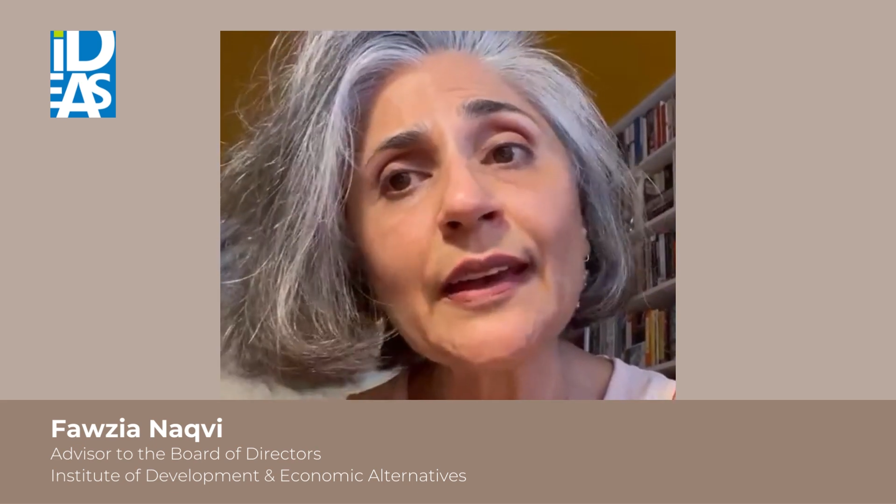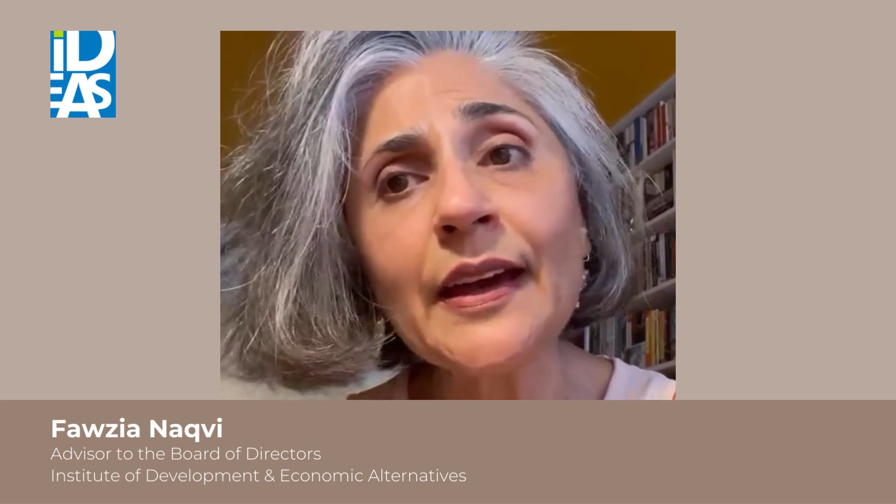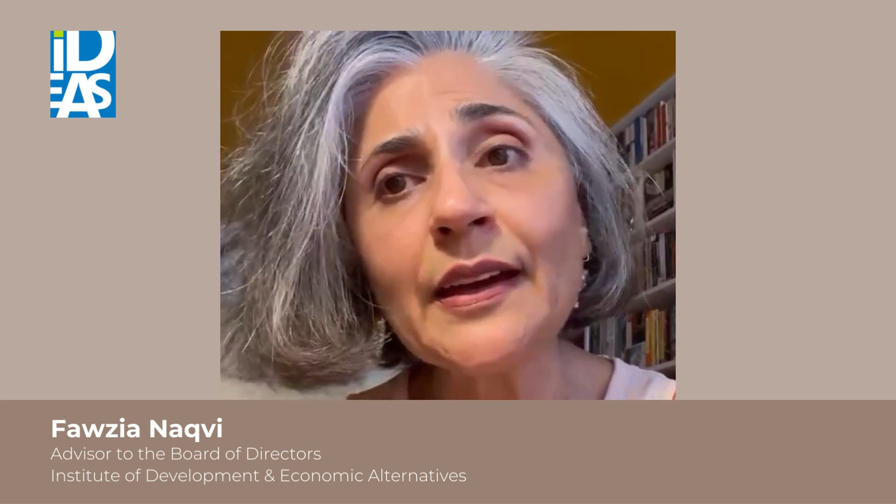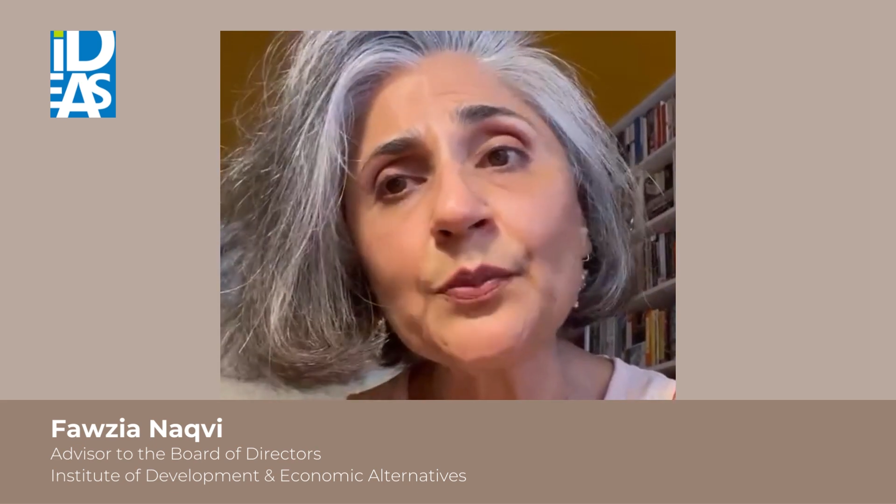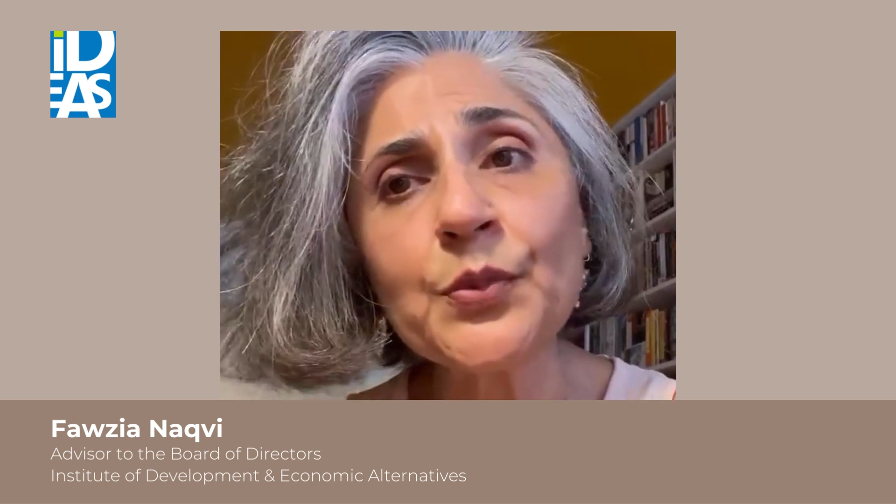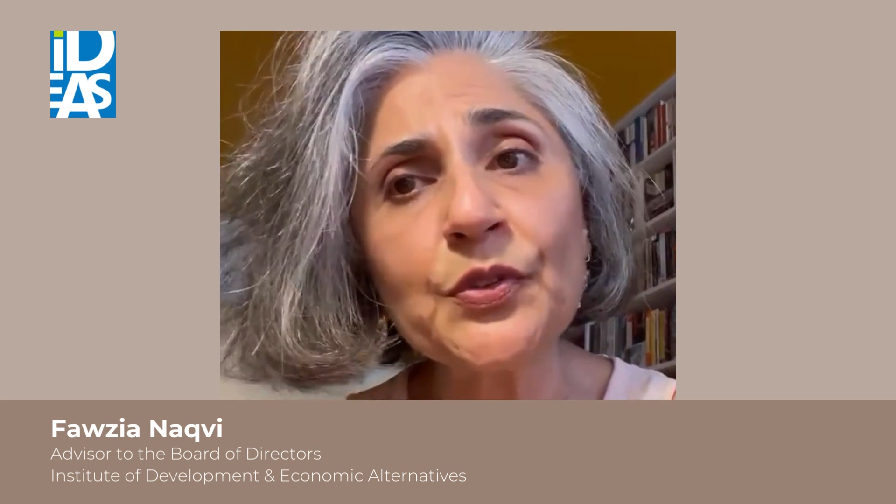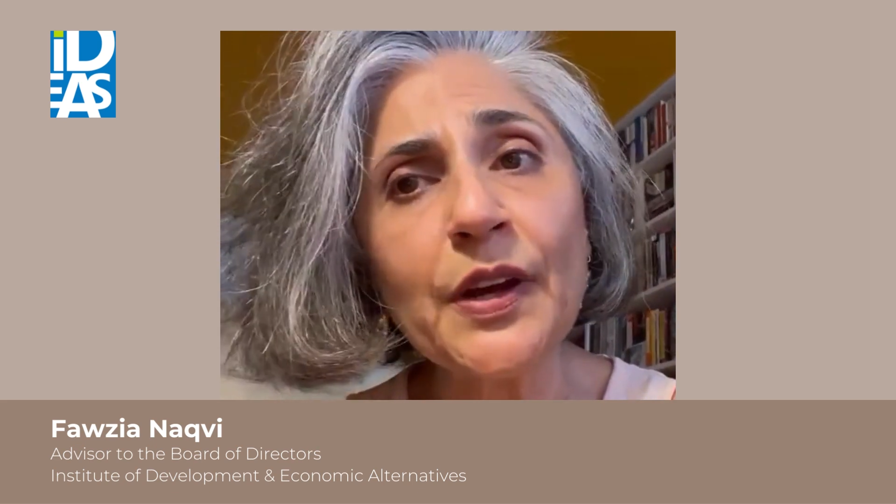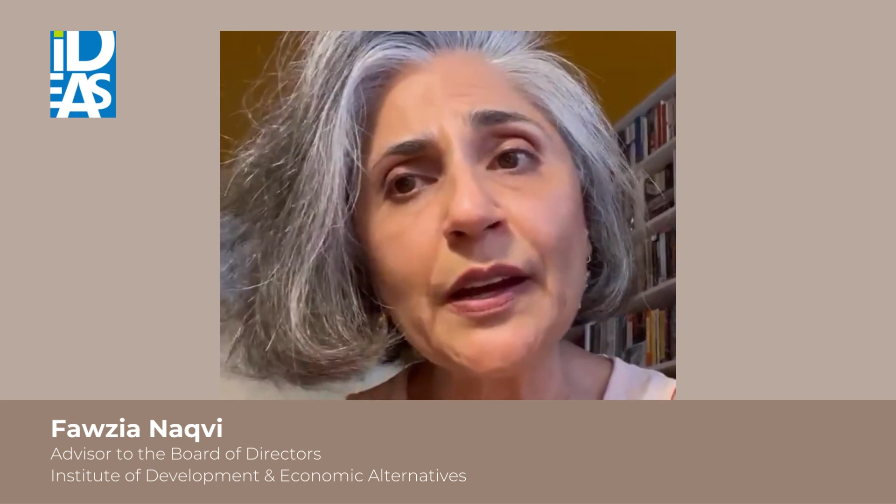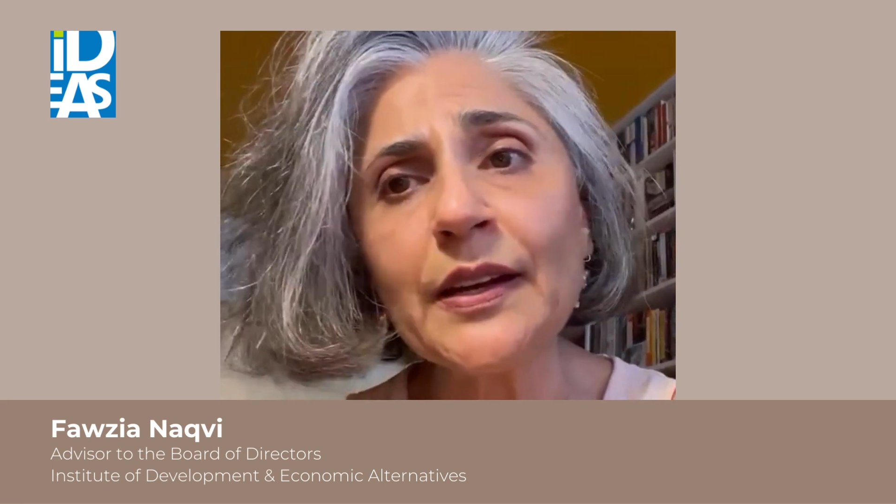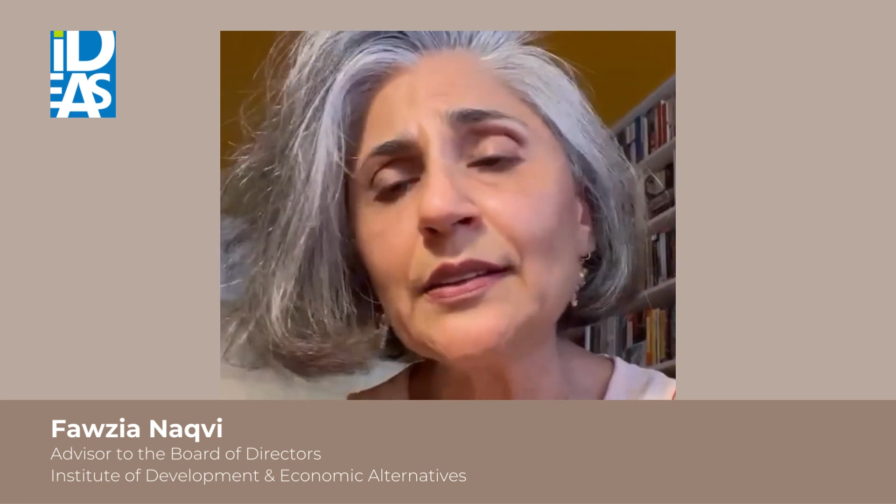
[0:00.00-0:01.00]
that
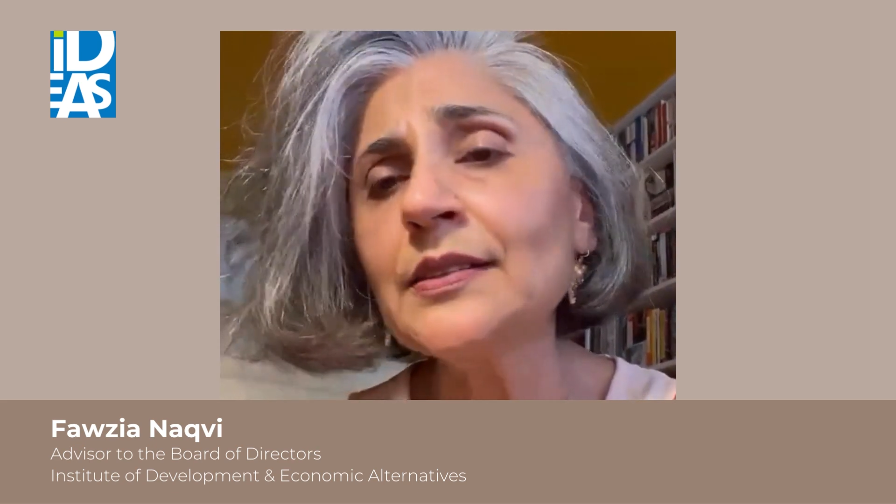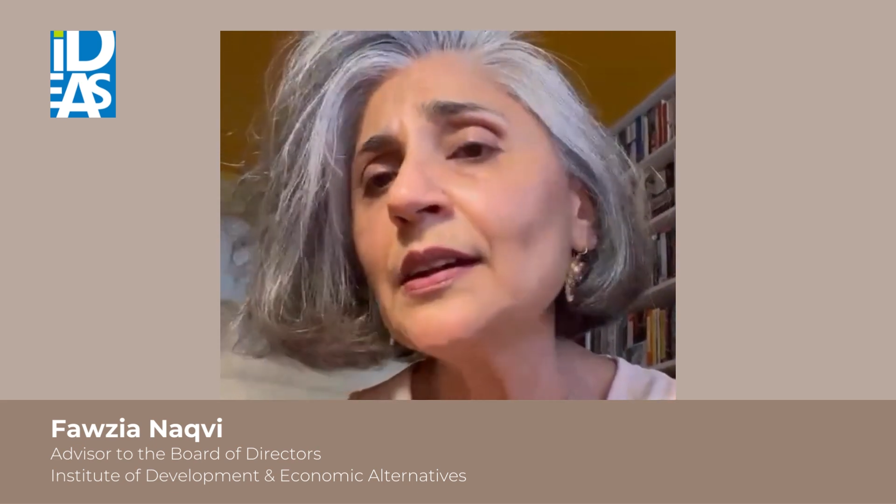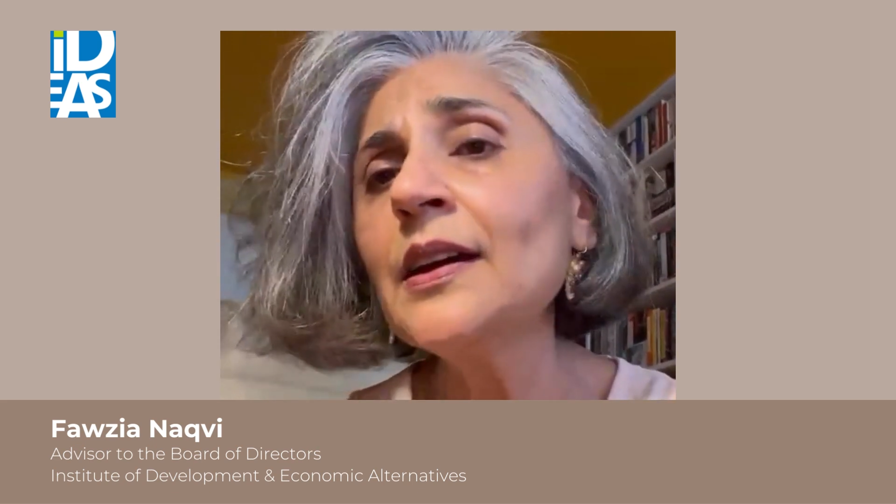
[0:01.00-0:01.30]
provides